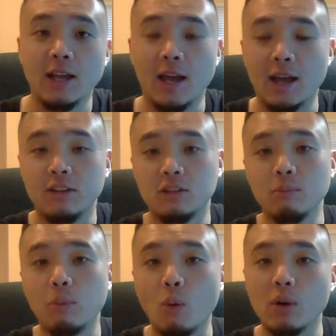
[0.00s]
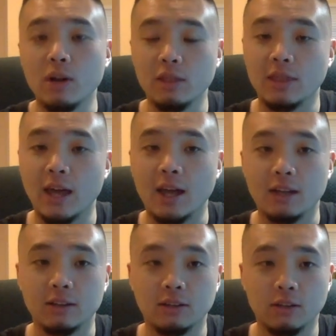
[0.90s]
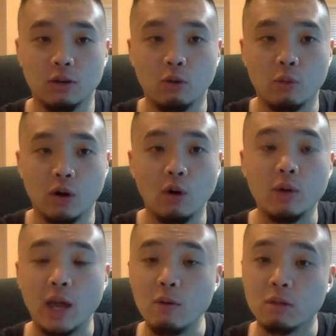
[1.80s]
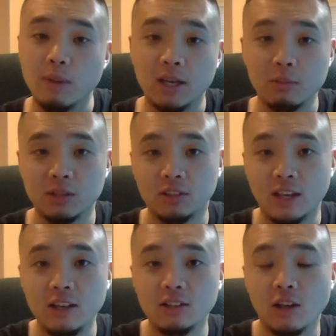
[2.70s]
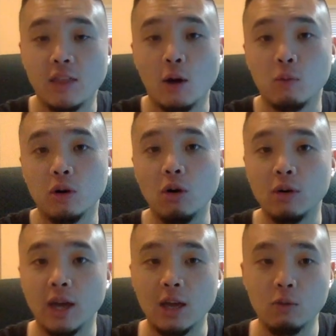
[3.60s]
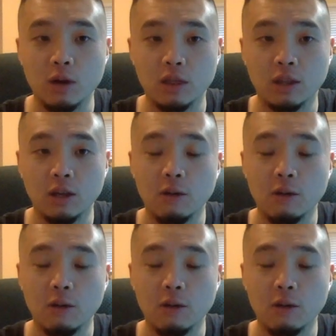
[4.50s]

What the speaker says: And it's important that we're okay with making mistakes, and that we're okay with